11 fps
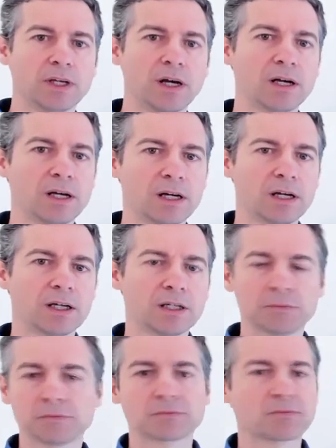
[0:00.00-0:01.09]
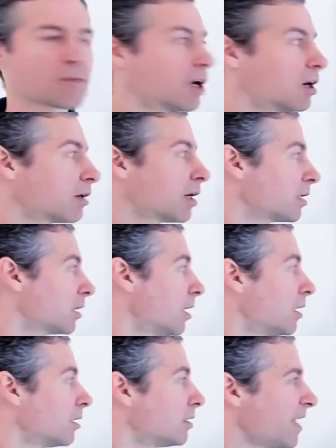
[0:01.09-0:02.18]
Um, all right,
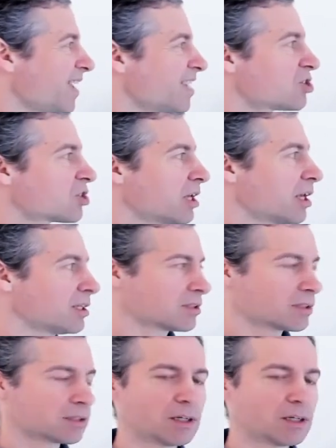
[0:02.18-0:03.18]
the edge case.